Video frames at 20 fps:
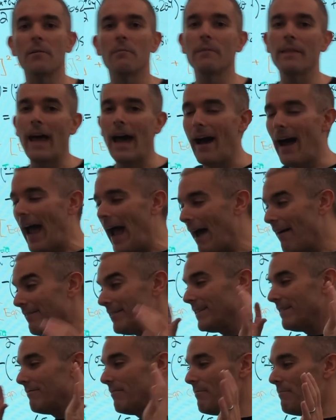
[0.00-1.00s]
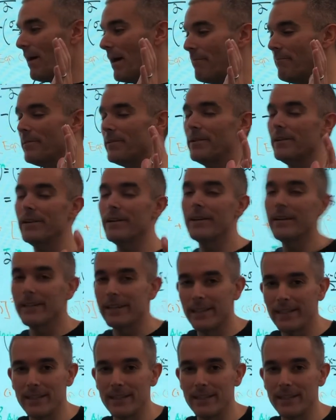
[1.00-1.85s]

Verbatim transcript: without having to remember